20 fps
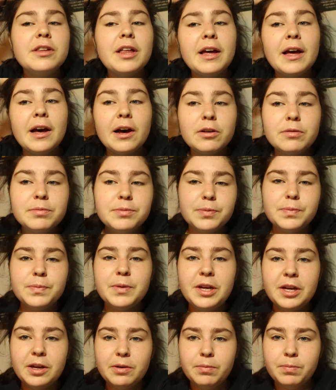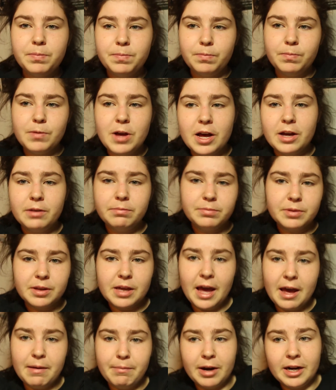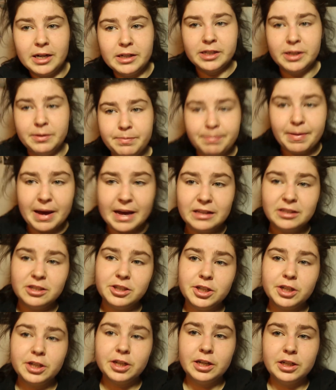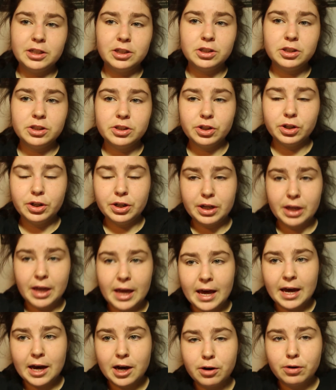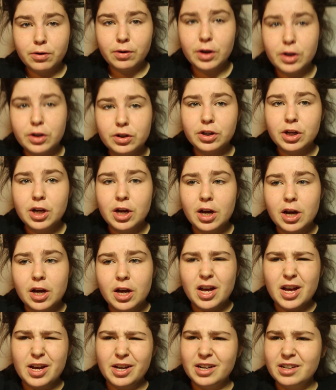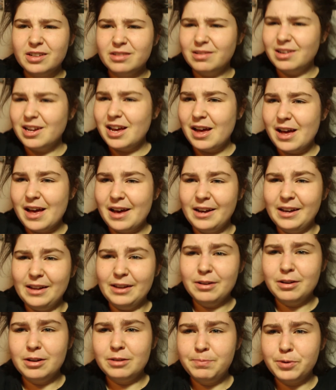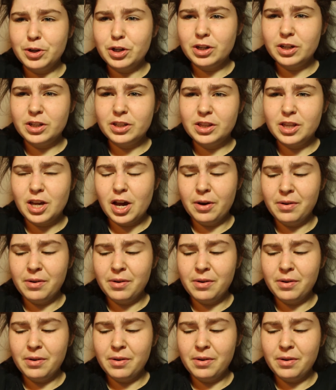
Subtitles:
they helped me getting my idea better and sorting it out and help. But the